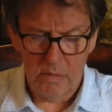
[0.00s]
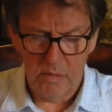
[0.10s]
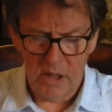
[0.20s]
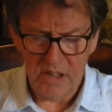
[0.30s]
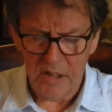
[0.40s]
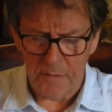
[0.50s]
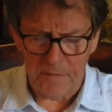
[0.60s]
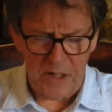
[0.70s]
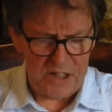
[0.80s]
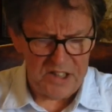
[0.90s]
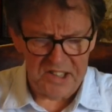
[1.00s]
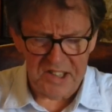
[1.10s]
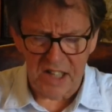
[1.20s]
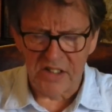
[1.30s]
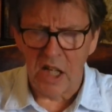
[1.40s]
"That's a funny
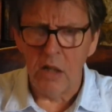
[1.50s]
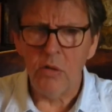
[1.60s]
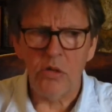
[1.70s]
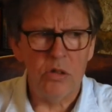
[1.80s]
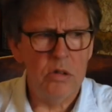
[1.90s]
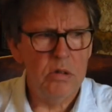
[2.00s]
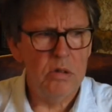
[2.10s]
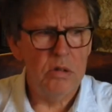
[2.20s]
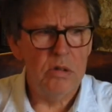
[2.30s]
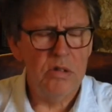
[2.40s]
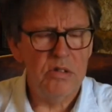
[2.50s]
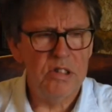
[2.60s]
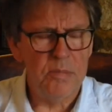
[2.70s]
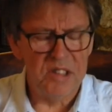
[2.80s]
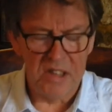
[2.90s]
set-out,"
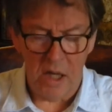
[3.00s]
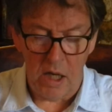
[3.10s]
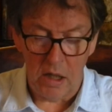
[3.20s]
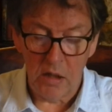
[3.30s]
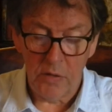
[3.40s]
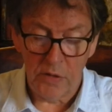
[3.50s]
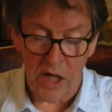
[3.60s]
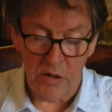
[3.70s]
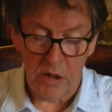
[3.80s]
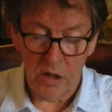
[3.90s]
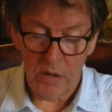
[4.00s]
said Mr. Egg, frowning.